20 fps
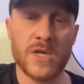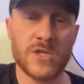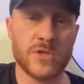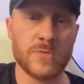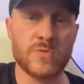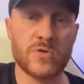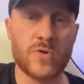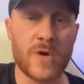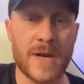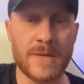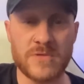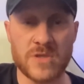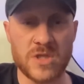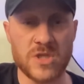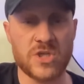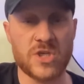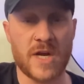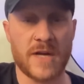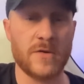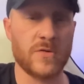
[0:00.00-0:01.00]
Subscribe to
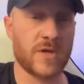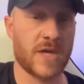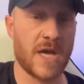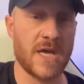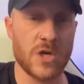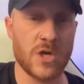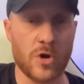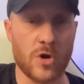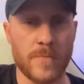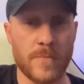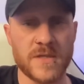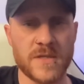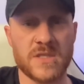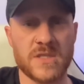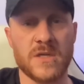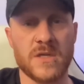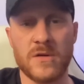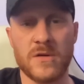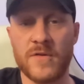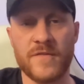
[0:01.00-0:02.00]
the channel, get your
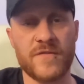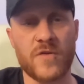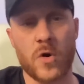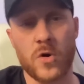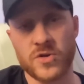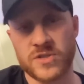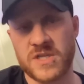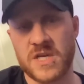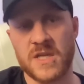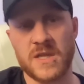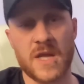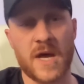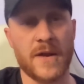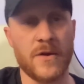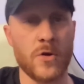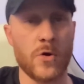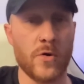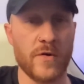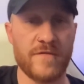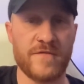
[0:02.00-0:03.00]
comments in, and of course hit
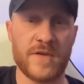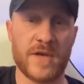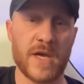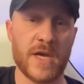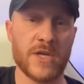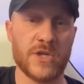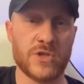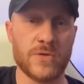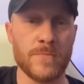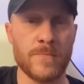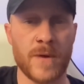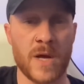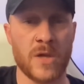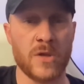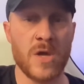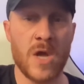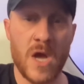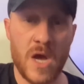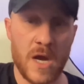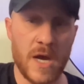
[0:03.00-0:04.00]
that notification
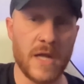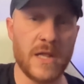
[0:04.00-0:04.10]
bell.